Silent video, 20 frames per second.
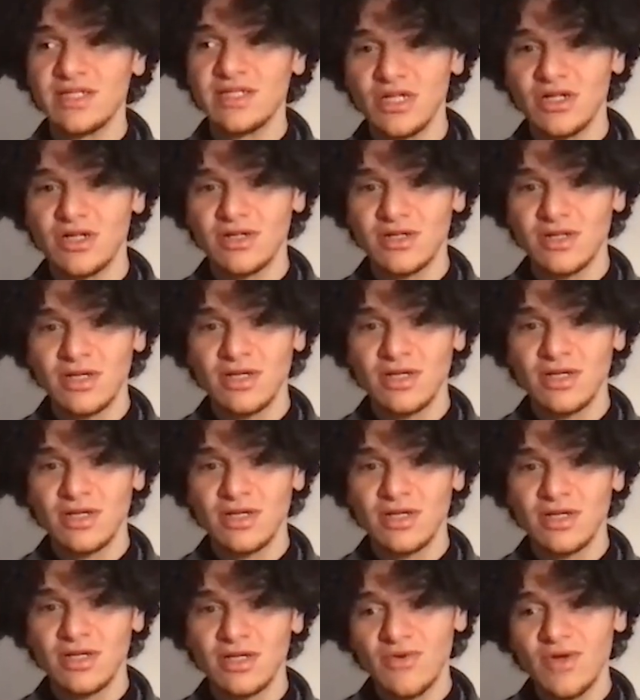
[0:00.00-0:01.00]
a
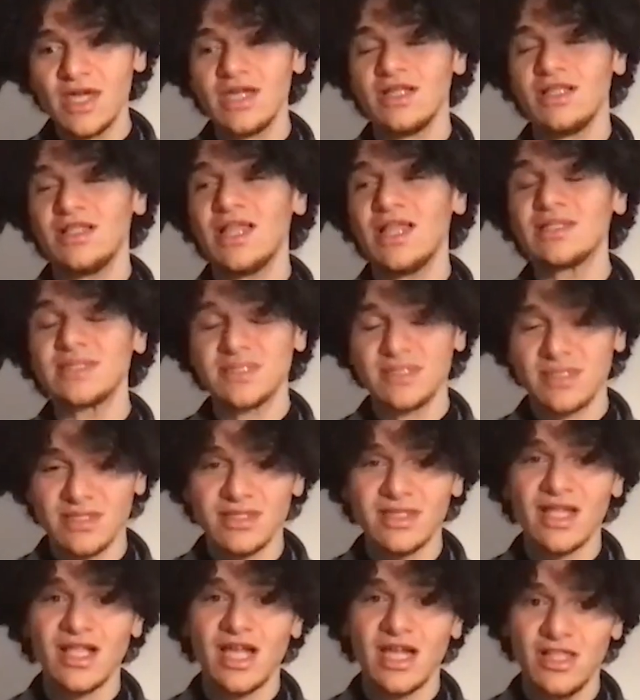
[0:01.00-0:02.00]
great lesson
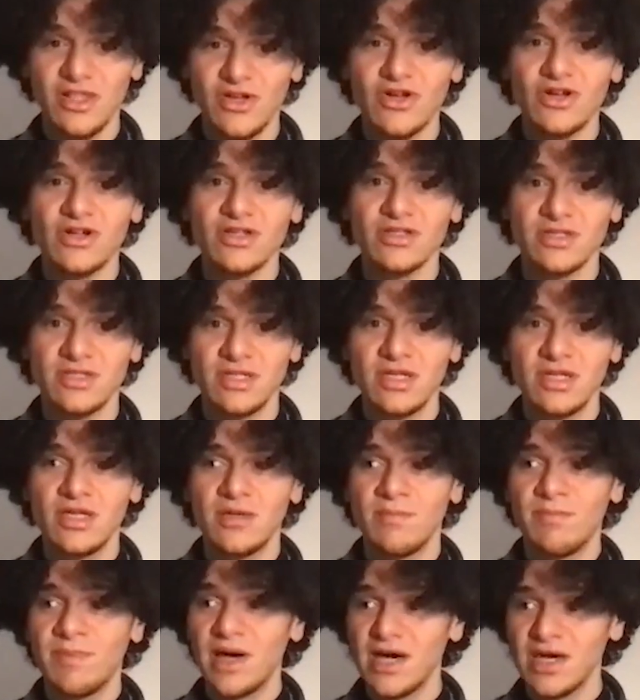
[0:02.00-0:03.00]
that I learned
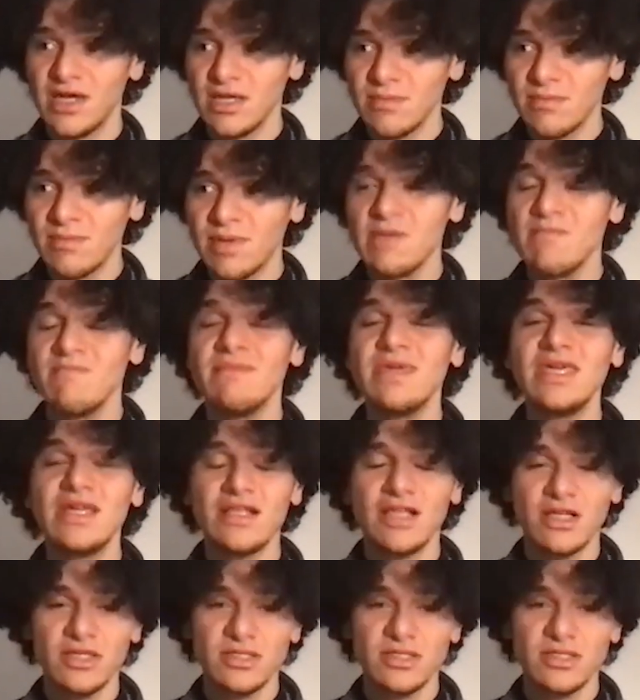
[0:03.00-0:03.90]
by meeting